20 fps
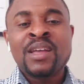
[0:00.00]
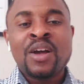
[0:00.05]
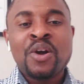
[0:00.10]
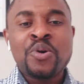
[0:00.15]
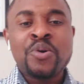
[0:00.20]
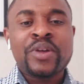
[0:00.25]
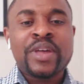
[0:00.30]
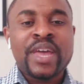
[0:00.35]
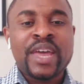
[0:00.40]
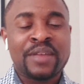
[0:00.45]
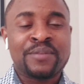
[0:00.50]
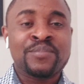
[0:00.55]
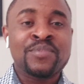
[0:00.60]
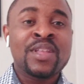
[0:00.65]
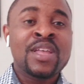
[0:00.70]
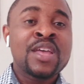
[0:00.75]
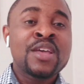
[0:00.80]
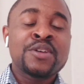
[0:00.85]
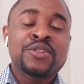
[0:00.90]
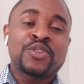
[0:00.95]
Okay,
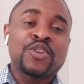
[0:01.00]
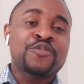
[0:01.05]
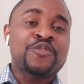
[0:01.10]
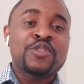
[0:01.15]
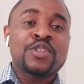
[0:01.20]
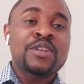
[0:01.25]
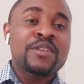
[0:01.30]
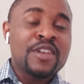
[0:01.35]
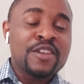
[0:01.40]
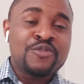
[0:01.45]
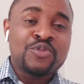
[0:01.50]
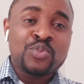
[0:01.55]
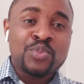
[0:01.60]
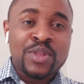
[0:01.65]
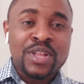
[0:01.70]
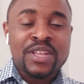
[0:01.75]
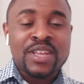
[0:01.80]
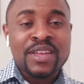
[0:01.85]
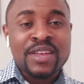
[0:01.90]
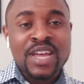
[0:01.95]
so if
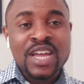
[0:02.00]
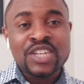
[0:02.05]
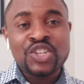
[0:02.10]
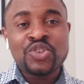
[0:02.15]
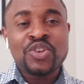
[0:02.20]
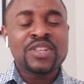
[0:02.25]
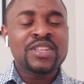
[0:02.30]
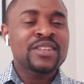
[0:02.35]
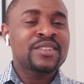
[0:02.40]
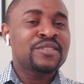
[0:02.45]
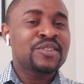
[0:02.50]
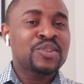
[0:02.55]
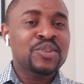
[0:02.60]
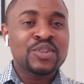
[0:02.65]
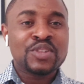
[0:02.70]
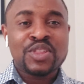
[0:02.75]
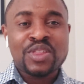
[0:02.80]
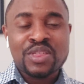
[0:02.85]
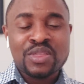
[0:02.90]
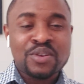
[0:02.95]
you've enjoyed this
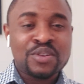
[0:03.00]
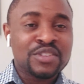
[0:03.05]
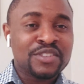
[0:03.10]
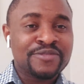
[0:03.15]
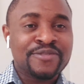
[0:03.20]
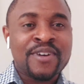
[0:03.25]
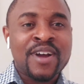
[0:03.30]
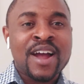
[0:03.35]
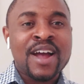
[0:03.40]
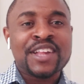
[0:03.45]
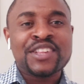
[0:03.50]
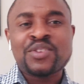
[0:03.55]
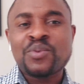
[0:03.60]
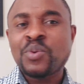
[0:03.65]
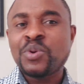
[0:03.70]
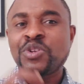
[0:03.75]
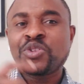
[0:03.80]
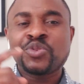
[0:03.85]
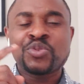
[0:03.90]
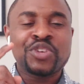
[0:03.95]
video thus far, so
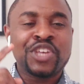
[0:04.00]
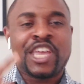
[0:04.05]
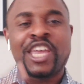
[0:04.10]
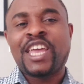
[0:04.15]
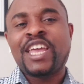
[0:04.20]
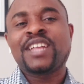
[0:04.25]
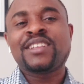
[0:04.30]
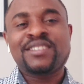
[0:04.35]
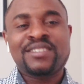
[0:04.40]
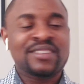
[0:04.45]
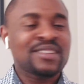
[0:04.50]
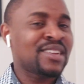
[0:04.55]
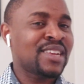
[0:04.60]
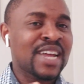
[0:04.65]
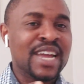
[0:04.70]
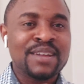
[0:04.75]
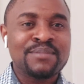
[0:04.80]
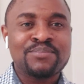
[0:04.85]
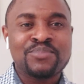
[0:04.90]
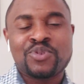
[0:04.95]
I want you to hit the
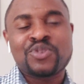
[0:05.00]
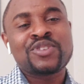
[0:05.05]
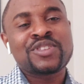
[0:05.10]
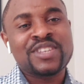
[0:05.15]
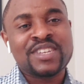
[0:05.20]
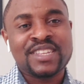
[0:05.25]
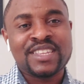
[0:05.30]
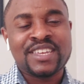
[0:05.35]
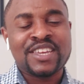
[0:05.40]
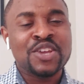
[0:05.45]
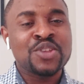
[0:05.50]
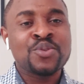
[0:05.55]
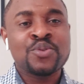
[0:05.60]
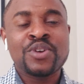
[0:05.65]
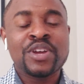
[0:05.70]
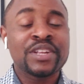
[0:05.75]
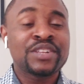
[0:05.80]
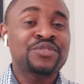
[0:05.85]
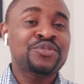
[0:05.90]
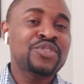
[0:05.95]
like button. You
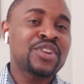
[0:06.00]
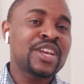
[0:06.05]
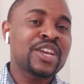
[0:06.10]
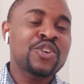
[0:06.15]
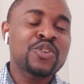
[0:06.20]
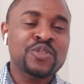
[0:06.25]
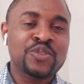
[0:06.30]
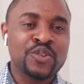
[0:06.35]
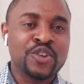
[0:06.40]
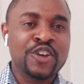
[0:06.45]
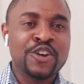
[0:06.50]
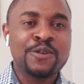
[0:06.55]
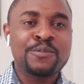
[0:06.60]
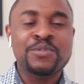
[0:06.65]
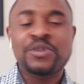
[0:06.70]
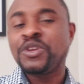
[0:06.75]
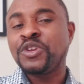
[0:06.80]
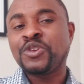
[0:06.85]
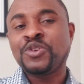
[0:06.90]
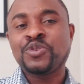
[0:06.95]
know, it's really good to
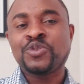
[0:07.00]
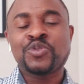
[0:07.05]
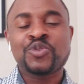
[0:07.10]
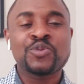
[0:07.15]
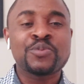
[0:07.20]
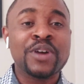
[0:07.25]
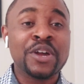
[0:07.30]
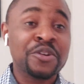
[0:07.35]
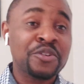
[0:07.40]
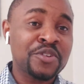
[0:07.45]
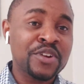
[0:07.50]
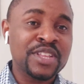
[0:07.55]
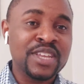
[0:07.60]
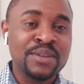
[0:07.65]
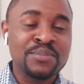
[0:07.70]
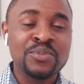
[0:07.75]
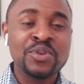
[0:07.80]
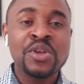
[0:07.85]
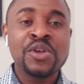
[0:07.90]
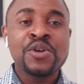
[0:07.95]
help the YouTube
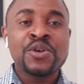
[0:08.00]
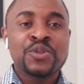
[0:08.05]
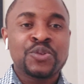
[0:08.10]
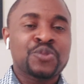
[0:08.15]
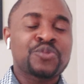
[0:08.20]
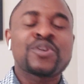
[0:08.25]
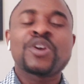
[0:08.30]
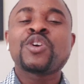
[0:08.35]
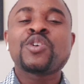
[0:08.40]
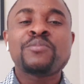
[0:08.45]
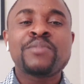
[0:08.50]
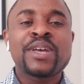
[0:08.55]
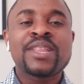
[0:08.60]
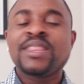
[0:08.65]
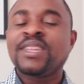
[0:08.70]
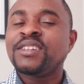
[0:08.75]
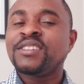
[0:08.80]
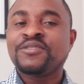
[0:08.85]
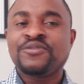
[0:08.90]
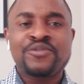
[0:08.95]
algorithm to
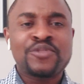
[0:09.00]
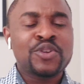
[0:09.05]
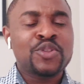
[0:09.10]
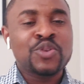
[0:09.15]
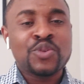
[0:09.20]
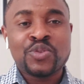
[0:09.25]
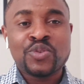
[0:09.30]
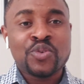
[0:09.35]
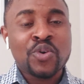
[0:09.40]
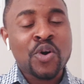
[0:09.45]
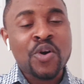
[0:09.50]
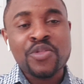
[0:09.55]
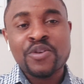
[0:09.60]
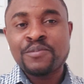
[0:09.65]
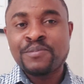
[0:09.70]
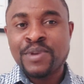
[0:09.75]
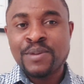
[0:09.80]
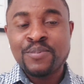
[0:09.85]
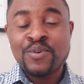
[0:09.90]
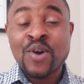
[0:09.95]
recommend this video to
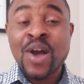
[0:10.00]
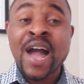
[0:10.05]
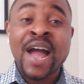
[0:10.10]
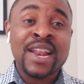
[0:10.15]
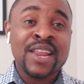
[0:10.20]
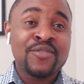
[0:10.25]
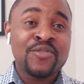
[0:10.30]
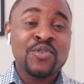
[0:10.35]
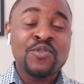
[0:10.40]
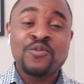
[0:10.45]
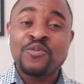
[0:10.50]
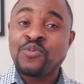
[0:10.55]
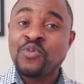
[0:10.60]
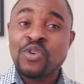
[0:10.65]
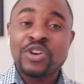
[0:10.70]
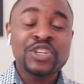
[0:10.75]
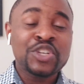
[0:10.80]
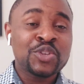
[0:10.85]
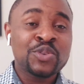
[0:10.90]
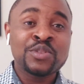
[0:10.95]
other people. And if you've
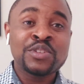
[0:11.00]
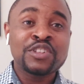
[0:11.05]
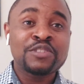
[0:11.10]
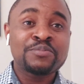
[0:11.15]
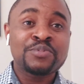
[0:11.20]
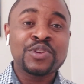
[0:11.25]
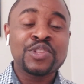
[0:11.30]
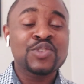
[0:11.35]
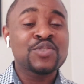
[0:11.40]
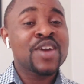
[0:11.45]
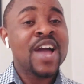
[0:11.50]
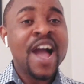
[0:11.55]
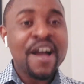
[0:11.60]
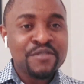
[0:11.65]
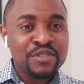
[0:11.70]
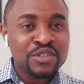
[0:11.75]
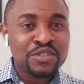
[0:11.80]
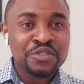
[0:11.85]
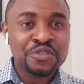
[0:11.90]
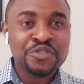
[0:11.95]
watched to this point, you
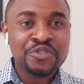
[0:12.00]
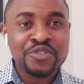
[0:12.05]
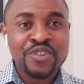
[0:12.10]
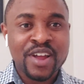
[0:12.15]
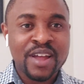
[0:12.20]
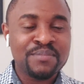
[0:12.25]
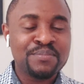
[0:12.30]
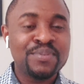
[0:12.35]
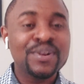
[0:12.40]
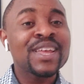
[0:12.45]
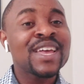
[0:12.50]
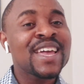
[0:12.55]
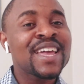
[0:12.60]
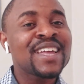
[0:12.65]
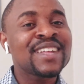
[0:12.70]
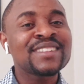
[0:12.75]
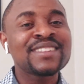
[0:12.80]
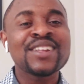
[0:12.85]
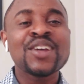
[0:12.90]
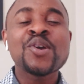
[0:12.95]
haven't subscribed,
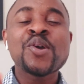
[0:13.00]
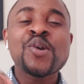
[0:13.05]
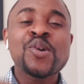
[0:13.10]
please